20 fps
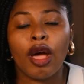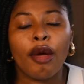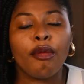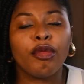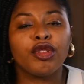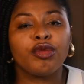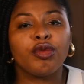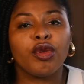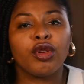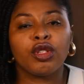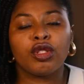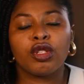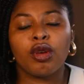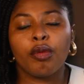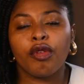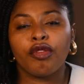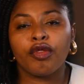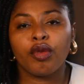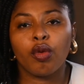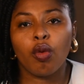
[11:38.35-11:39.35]
I must be on the
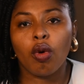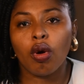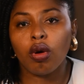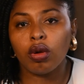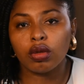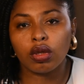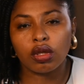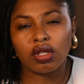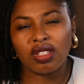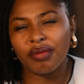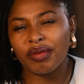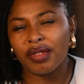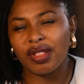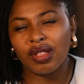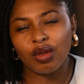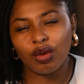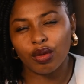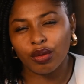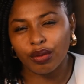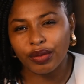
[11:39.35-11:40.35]
top of the world or
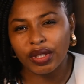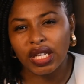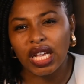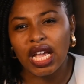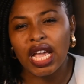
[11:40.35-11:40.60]
something. No.